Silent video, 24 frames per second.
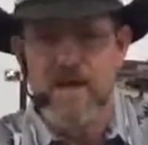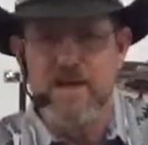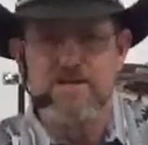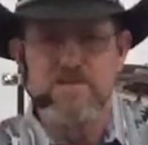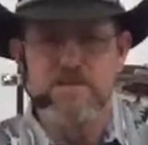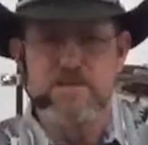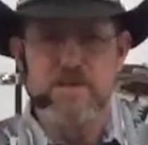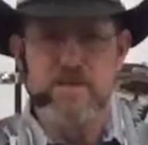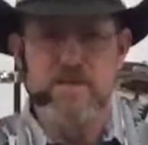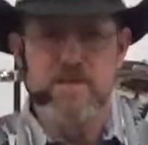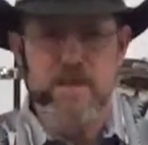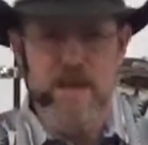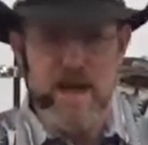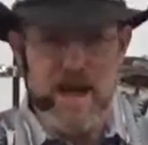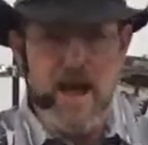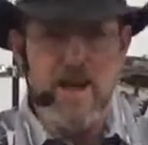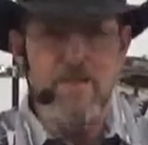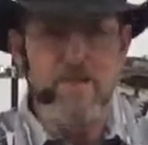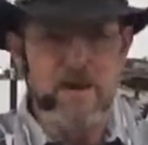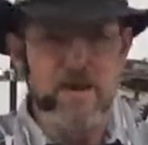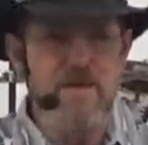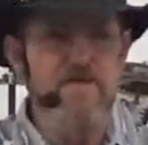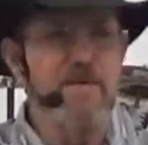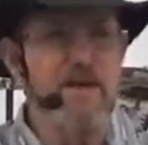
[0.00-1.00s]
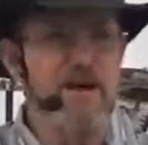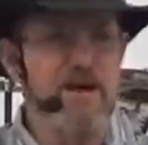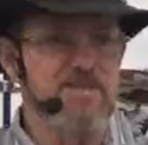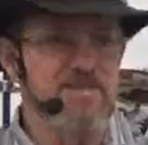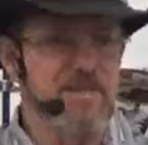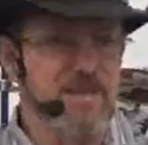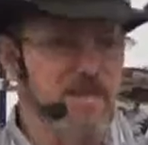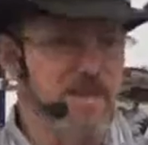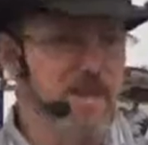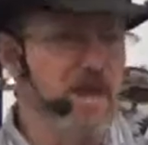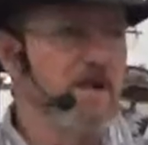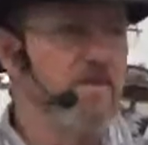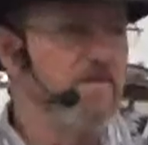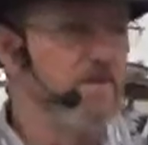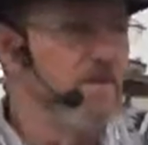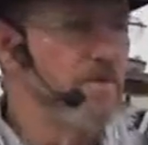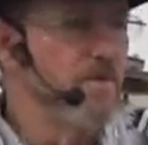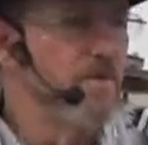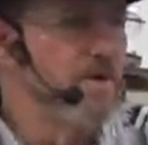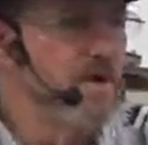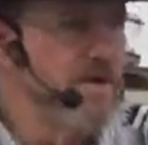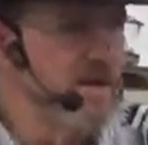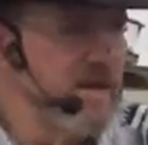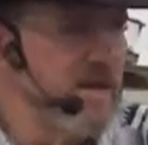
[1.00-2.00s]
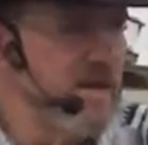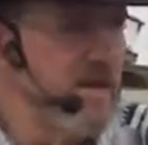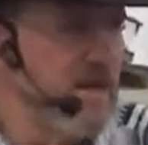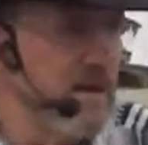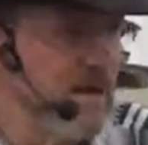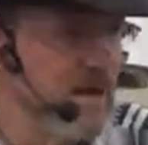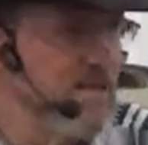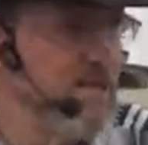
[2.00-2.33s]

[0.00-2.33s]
That's uh, I believe that's the devil getting a